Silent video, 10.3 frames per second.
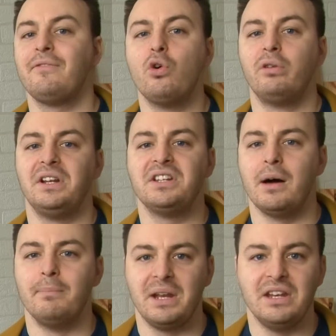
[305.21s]
already
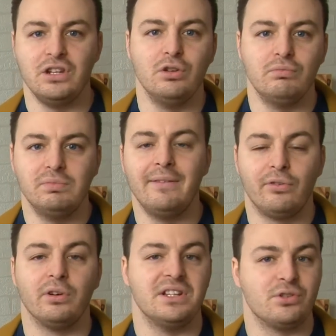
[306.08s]
done, but in new
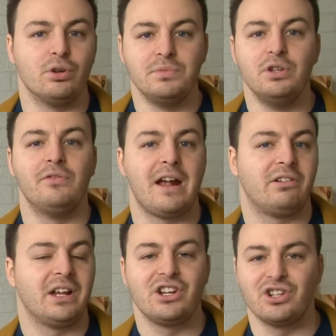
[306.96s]
liveries or new
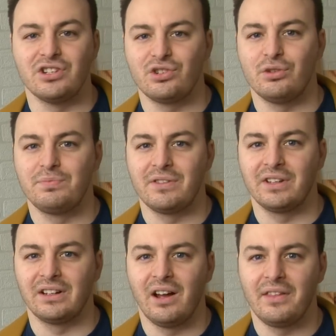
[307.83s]
variations or
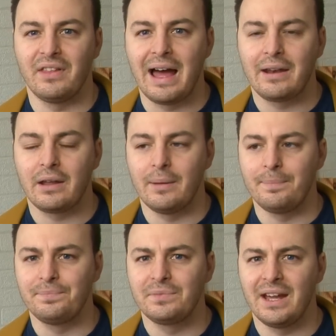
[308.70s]
something like that.
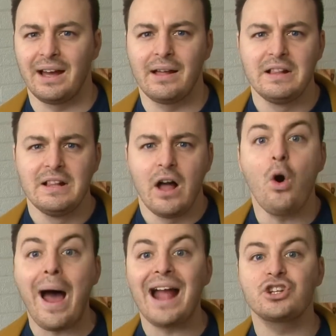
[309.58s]
Yeah.
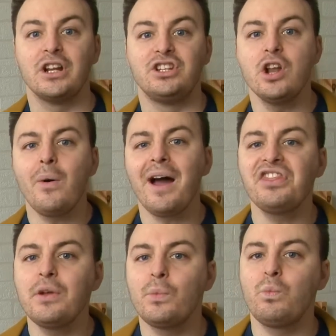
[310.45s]
Oh, actually, do you know what I
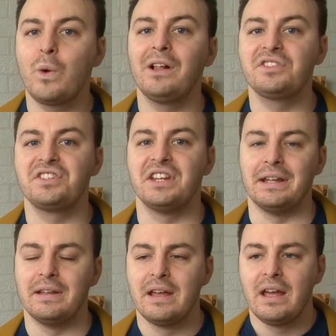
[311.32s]
think we will
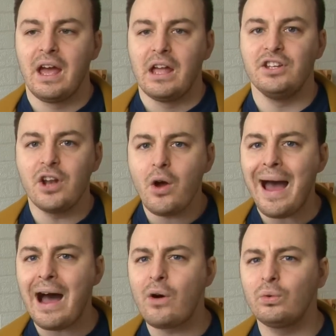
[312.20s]
see? You know
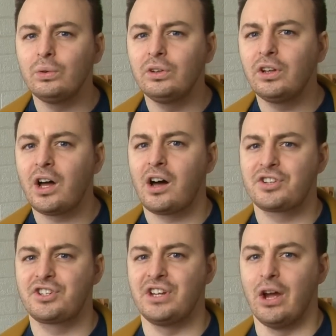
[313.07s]
how
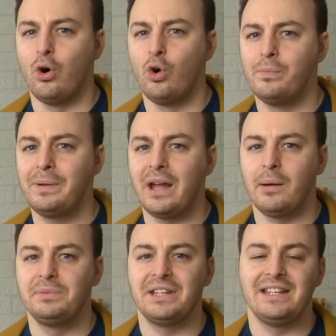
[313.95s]
last year Hornby
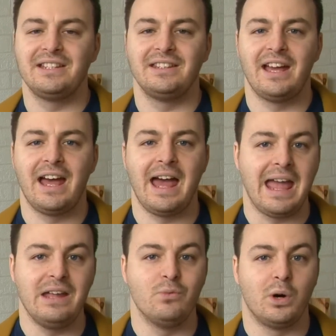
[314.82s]
updated their
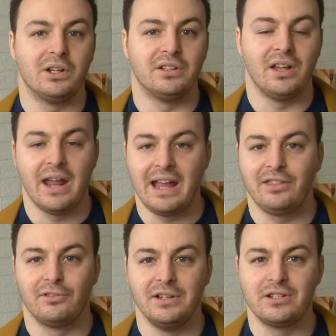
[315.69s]
A1 and
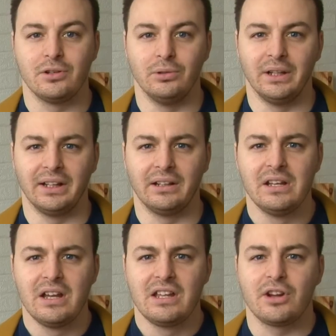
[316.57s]
A3 tooling?
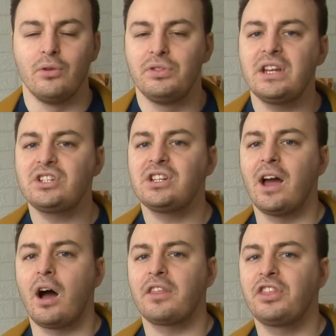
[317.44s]
So this
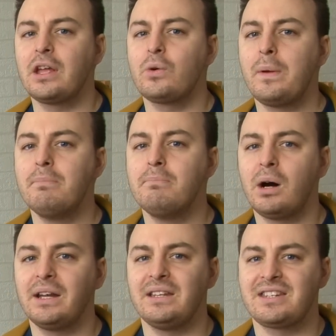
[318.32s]
year I think we
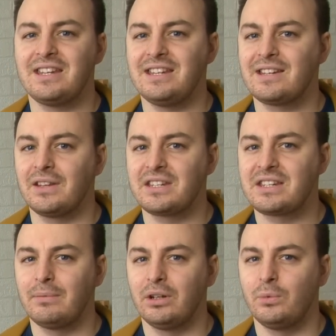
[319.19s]
might see something
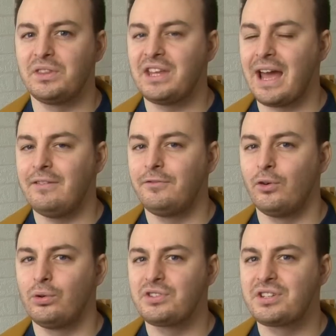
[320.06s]
similar with the
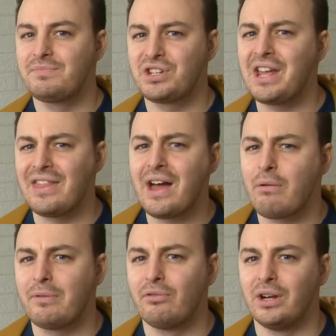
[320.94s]
A4s. So yeah, that
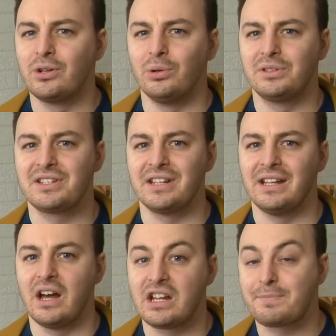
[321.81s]
would be really cool to
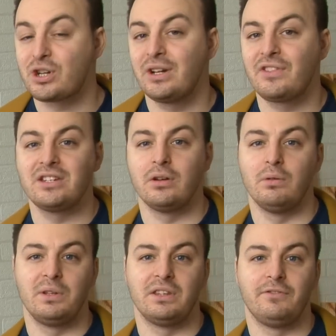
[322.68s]
see, especially if they do it
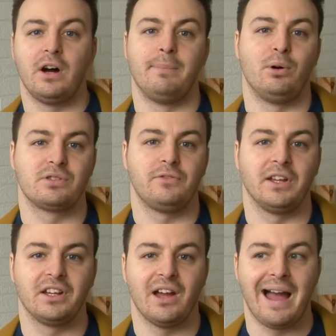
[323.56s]
with the firebox
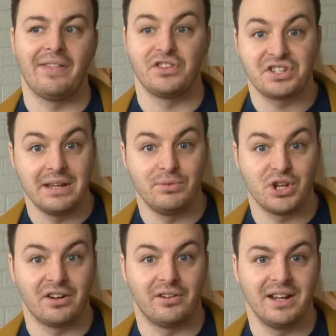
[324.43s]
flicker and the steam
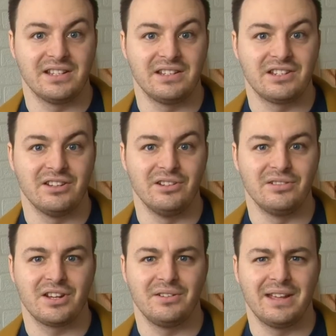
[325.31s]
generator too.
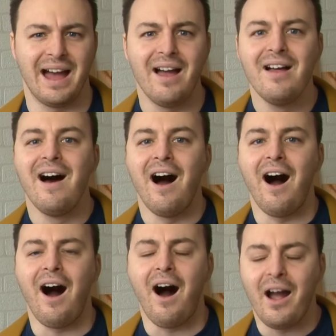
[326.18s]
So yeah,
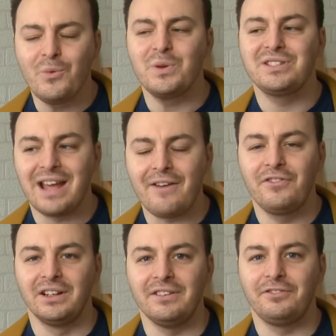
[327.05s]
I would
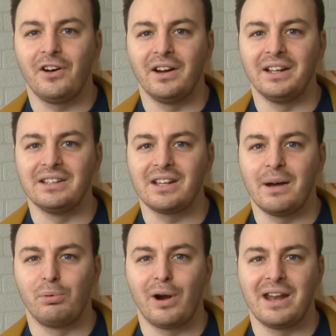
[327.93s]
definitely find
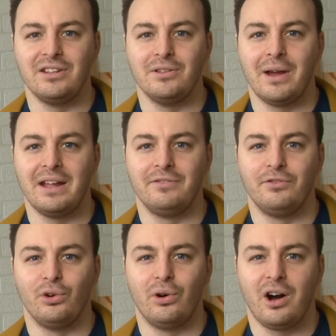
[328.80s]
a brand new
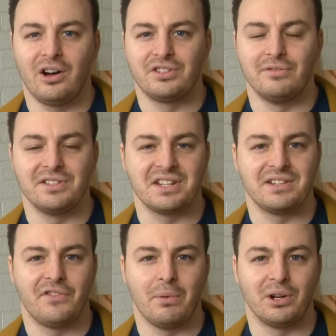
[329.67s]
A4 hard to resist
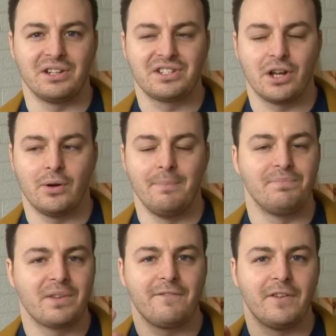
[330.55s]
if I'm honest. So
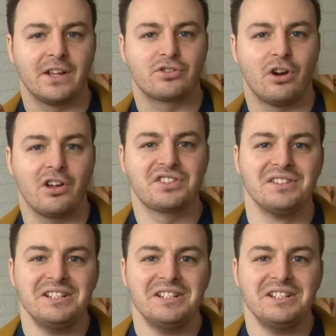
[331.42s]
fingers crossed.